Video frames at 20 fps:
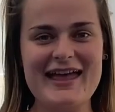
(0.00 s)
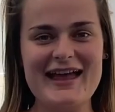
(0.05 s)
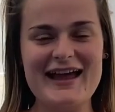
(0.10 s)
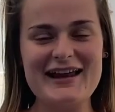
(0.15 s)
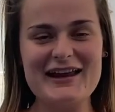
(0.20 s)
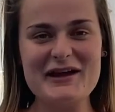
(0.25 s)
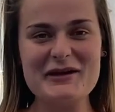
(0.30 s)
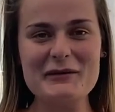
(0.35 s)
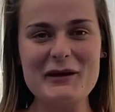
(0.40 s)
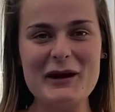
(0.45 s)

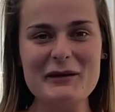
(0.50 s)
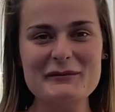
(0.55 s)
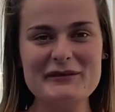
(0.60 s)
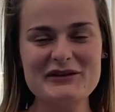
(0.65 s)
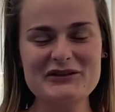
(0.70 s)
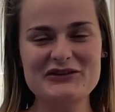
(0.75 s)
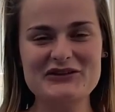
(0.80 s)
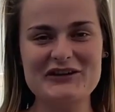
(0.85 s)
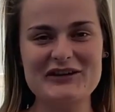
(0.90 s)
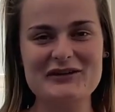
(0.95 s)
Hello,
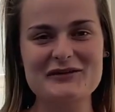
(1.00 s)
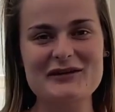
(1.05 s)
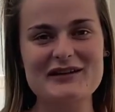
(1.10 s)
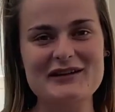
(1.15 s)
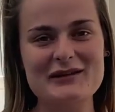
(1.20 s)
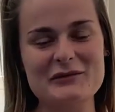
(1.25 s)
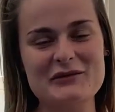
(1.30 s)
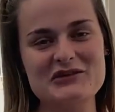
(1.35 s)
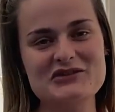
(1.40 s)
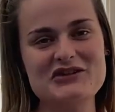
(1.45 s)
I'm Miss
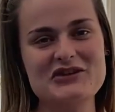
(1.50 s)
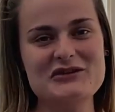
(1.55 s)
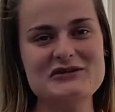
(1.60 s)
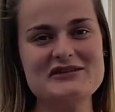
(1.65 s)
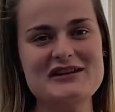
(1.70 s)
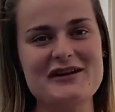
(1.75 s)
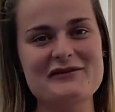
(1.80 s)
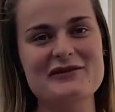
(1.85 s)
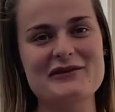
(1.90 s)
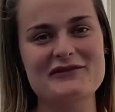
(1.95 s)
Jill and I'm the
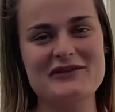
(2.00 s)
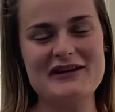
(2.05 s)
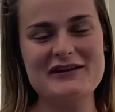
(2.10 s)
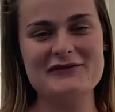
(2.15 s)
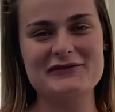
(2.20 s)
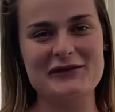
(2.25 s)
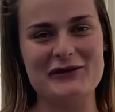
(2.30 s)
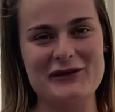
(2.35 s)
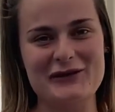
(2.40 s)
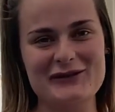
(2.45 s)
tutor for
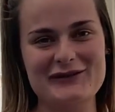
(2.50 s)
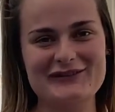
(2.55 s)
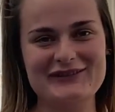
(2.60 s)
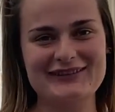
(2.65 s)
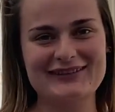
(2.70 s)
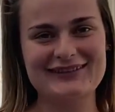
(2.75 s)
V4.